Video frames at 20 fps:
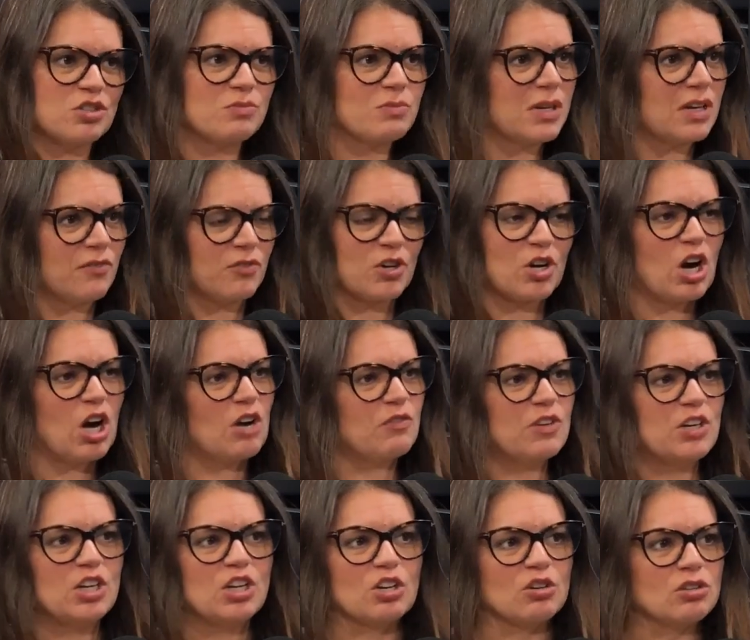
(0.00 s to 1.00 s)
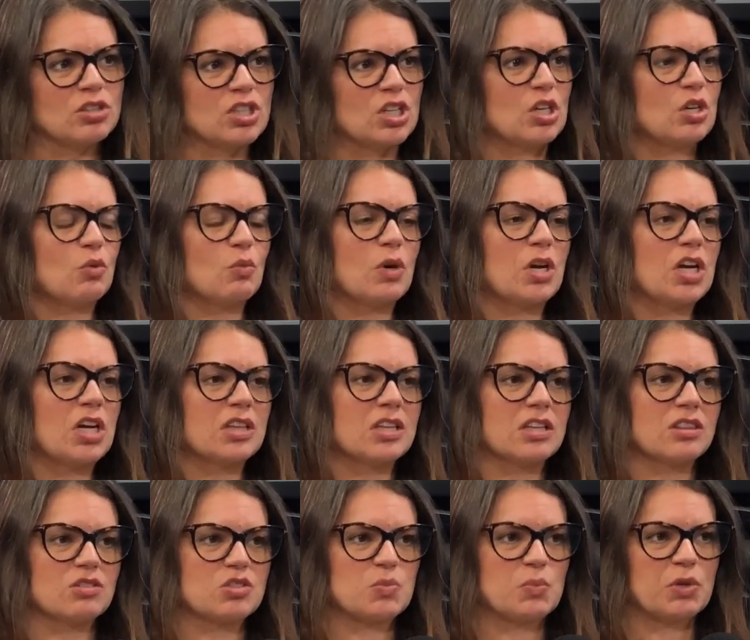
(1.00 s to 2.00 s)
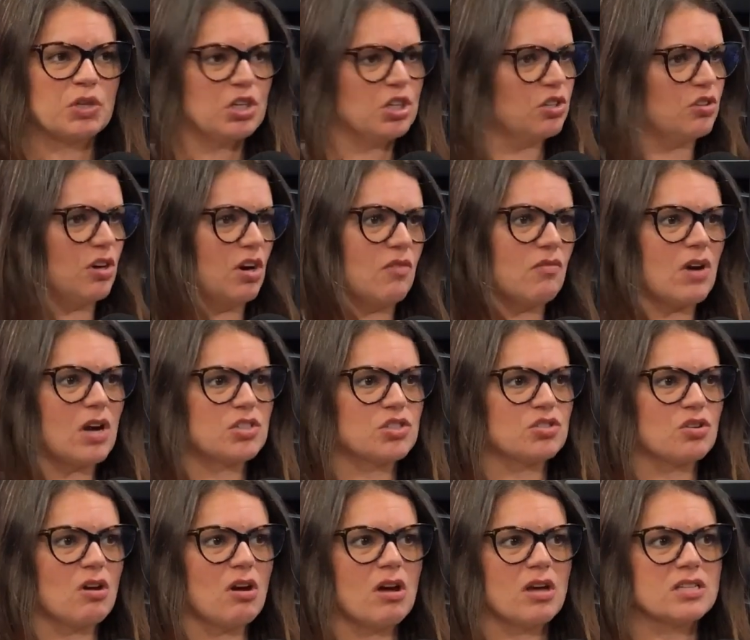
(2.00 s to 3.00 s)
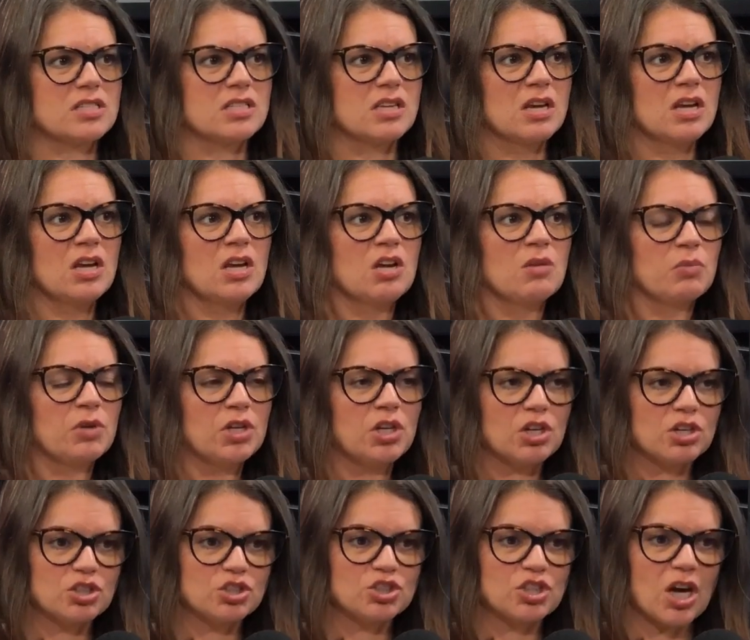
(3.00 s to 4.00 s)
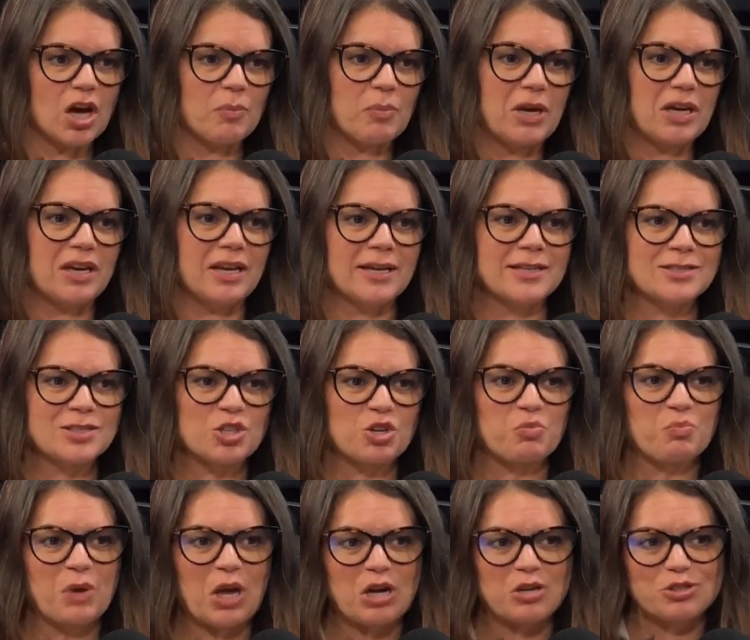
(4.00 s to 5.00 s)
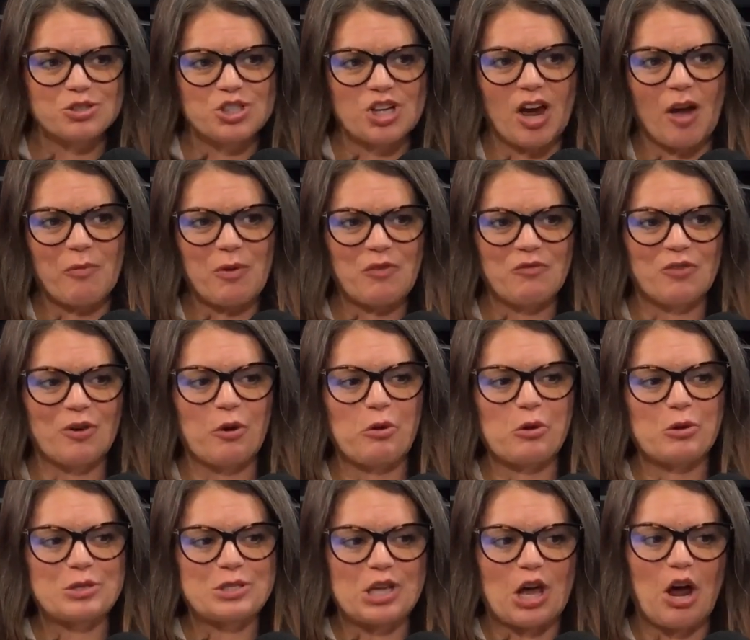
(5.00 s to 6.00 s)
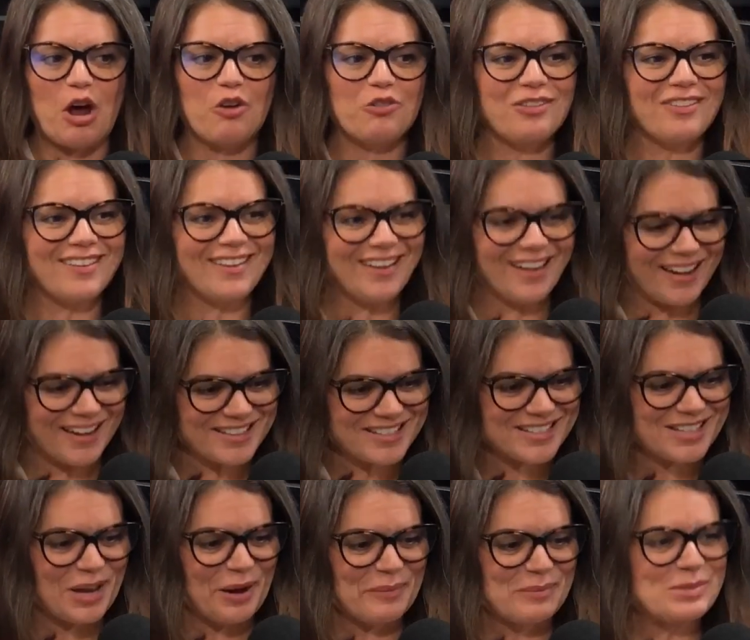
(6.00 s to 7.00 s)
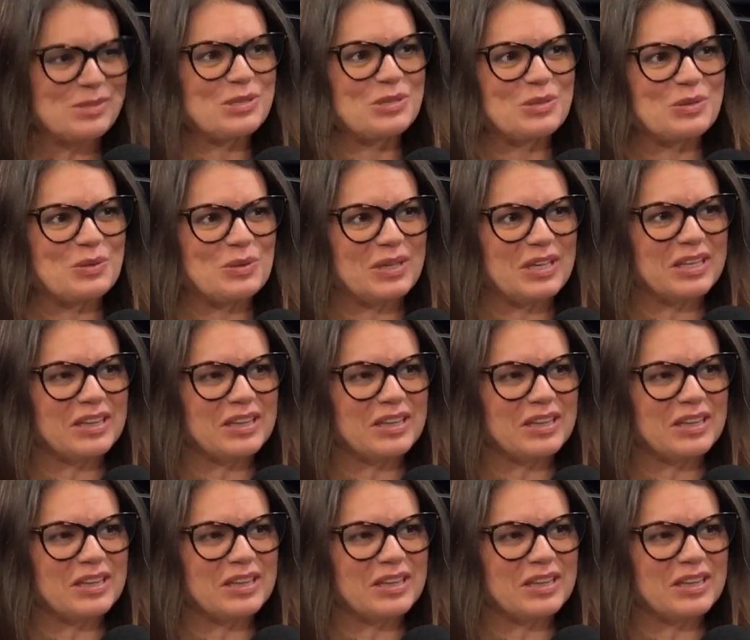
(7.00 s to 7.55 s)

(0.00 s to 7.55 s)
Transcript: You meet up for coffee, you go to dinner with. Like, there's plenty of great restaurants, plenty of good shopping. Is there better shopping further south? Yes, absolutely.